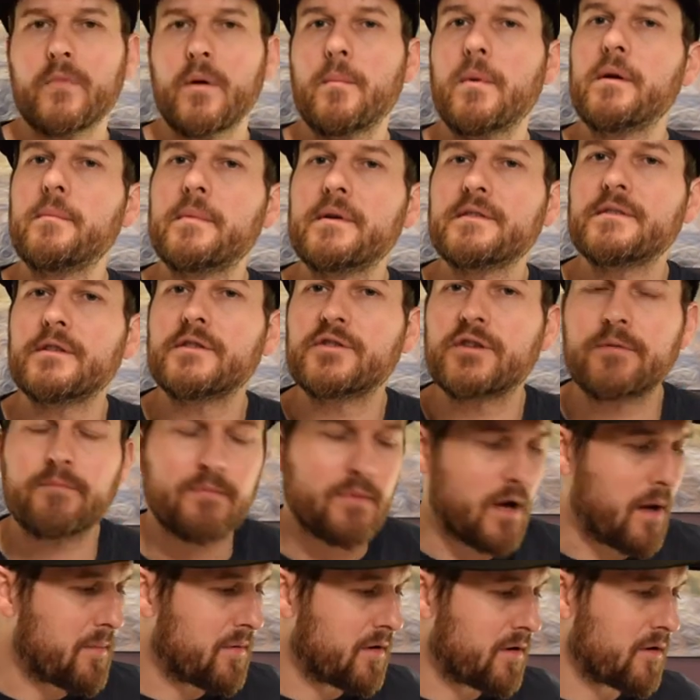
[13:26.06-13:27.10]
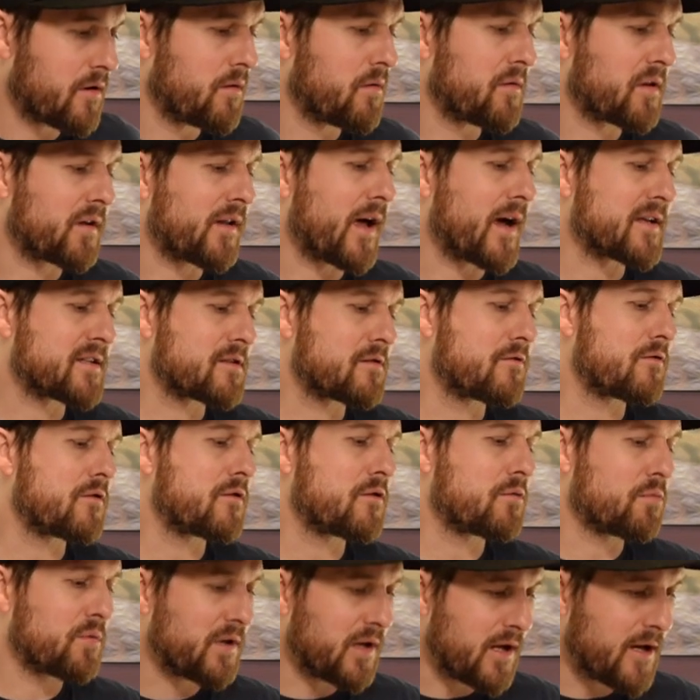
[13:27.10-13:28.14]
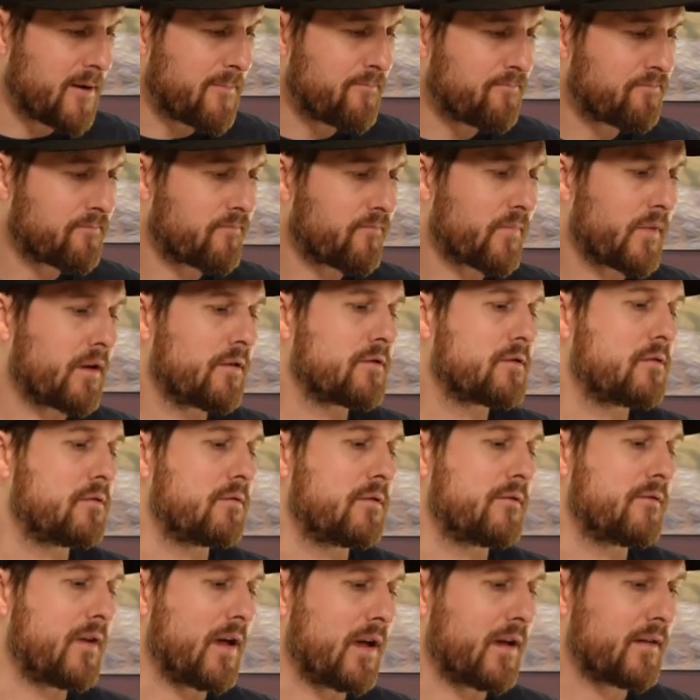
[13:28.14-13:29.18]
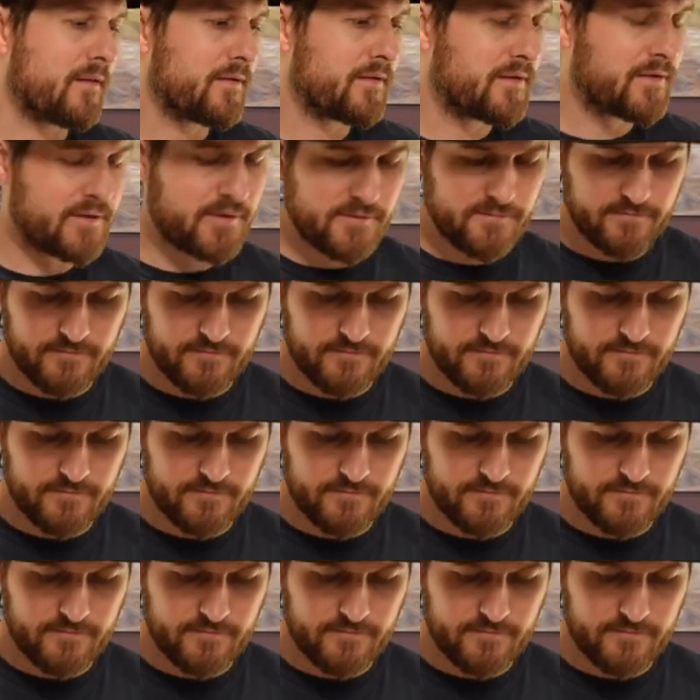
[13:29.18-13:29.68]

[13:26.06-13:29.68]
I made my decision. I'm gonna go with class three to advance.